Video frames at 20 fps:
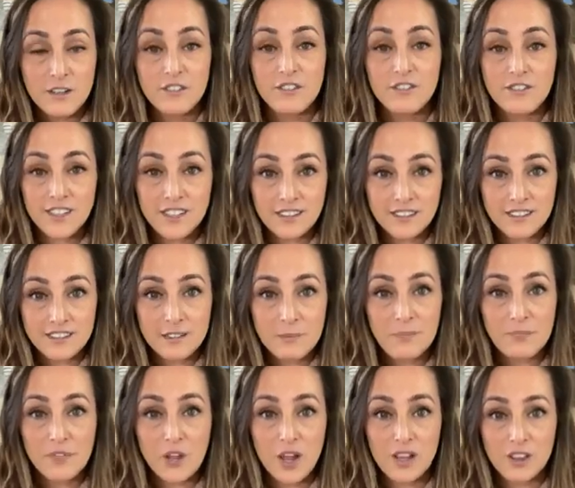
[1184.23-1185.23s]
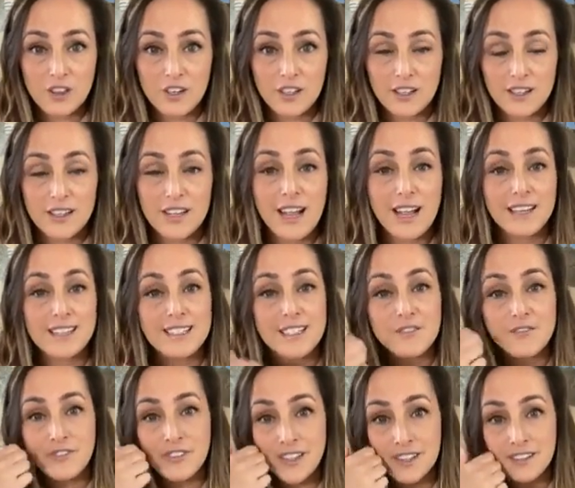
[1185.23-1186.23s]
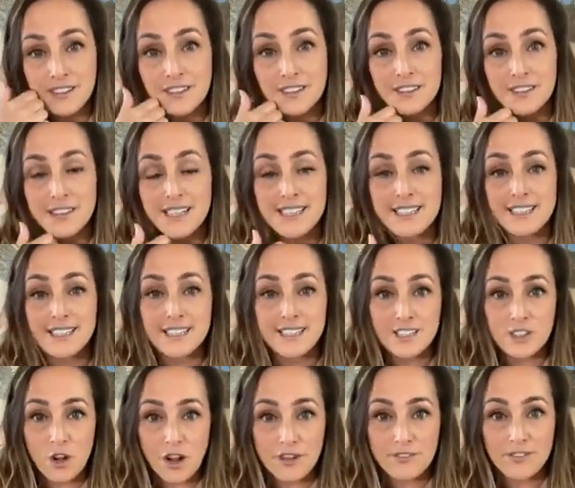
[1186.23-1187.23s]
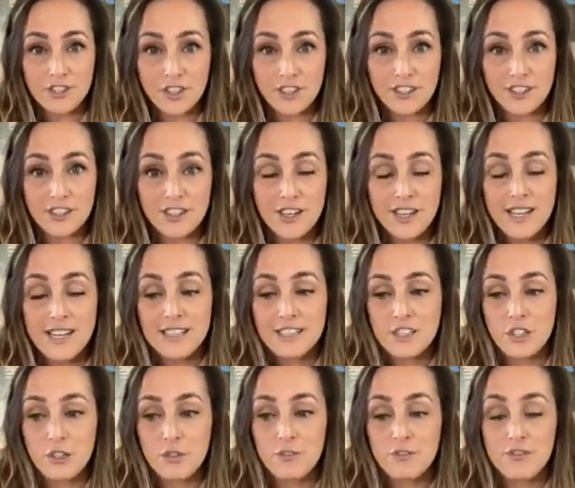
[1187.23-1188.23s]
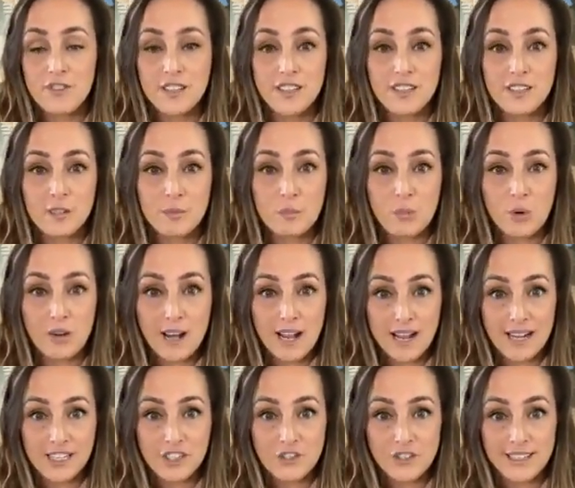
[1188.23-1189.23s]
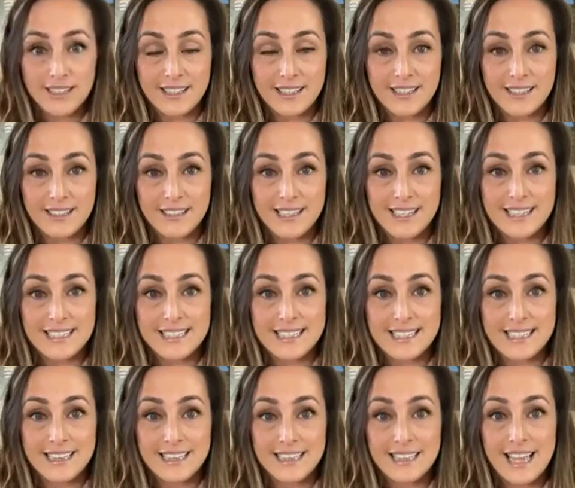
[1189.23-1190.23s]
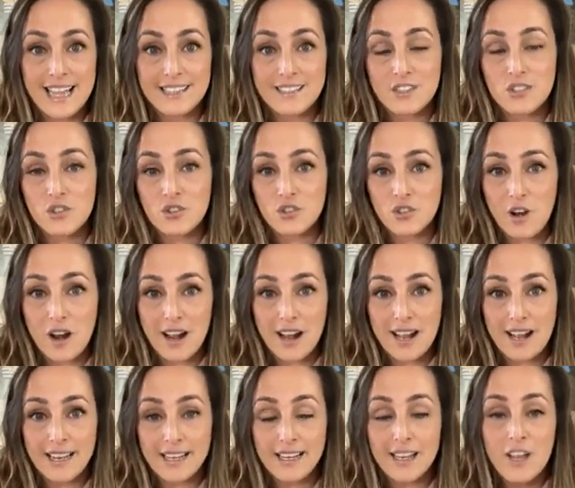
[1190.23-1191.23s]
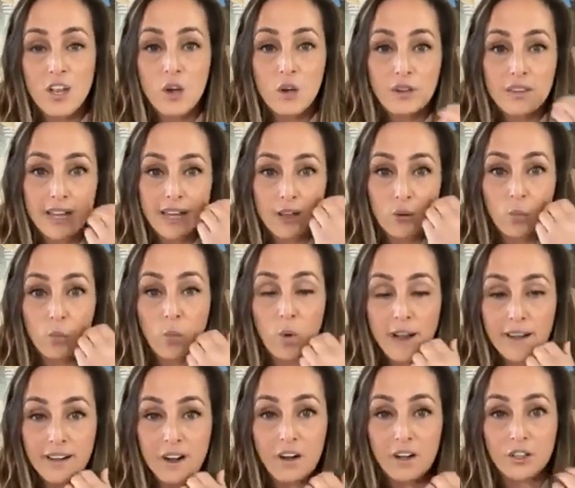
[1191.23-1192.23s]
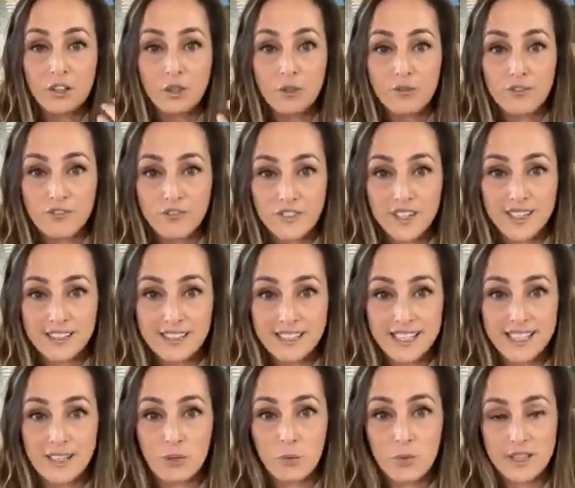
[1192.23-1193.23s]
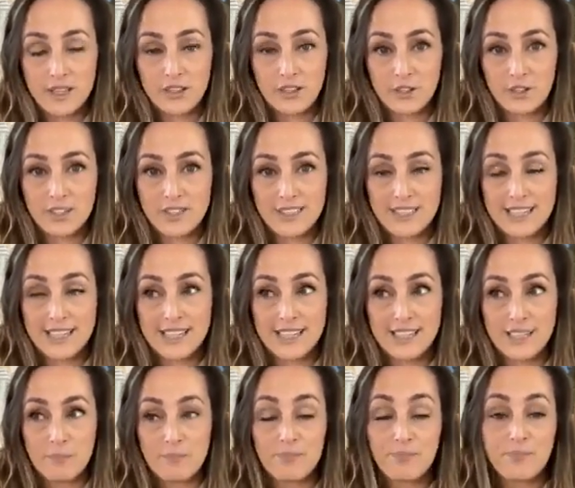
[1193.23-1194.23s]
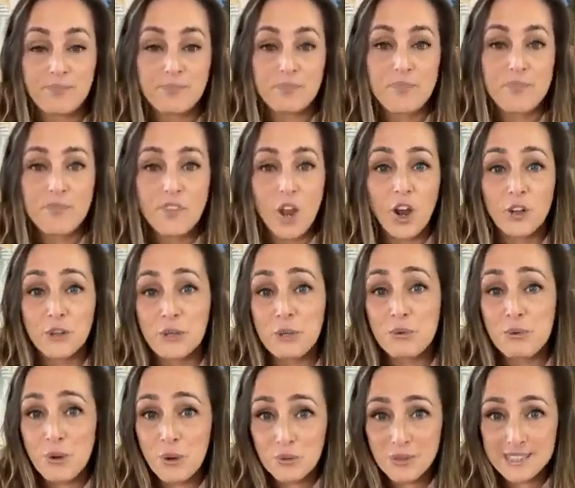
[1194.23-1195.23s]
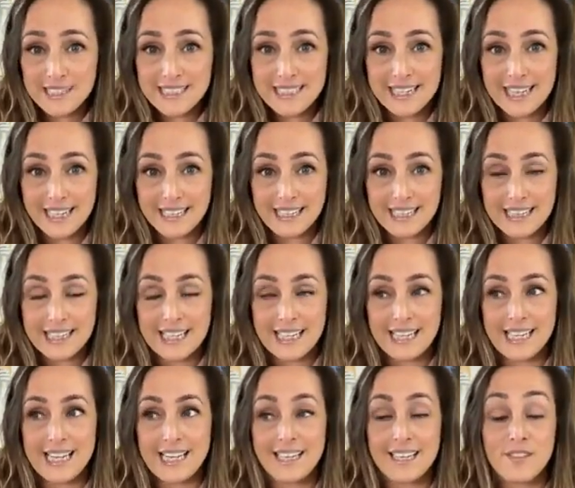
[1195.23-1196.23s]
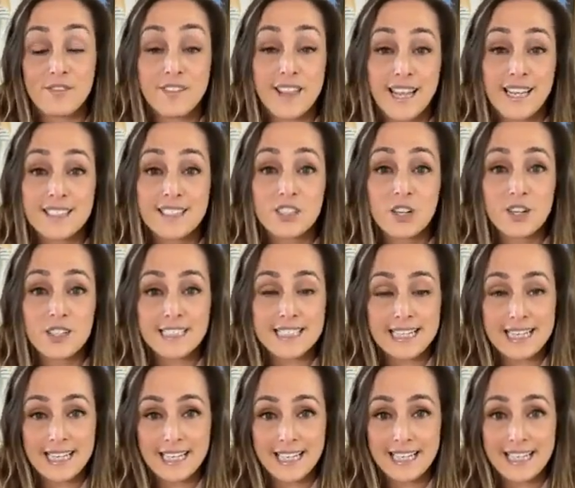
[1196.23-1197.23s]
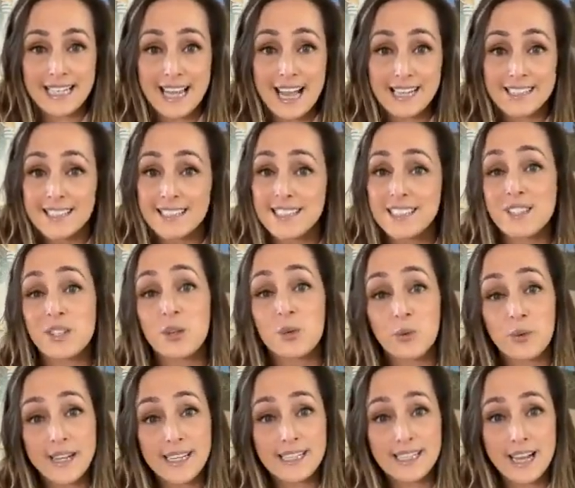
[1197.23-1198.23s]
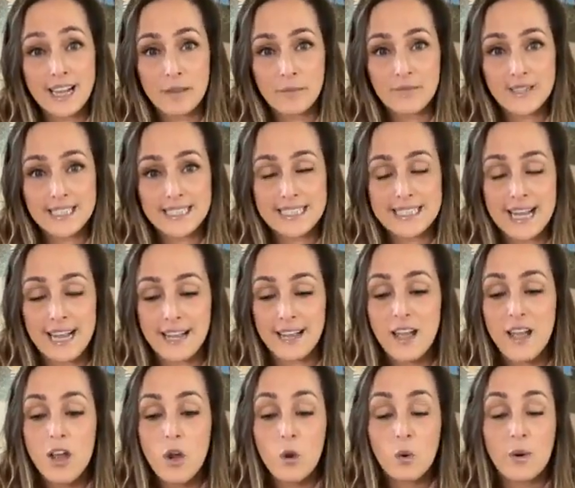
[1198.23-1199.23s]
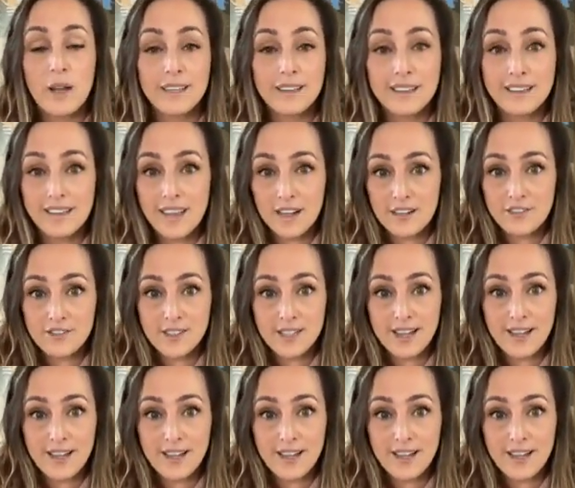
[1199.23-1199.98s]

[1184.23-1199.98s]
Feel, not look. How does it feel? Is it softer? Do you feel more hydrated? Is it less dry? Like, what are you feeling with your skin? Are you noticing anything? And if they start saying yes, it's a great time to say, well, I'd love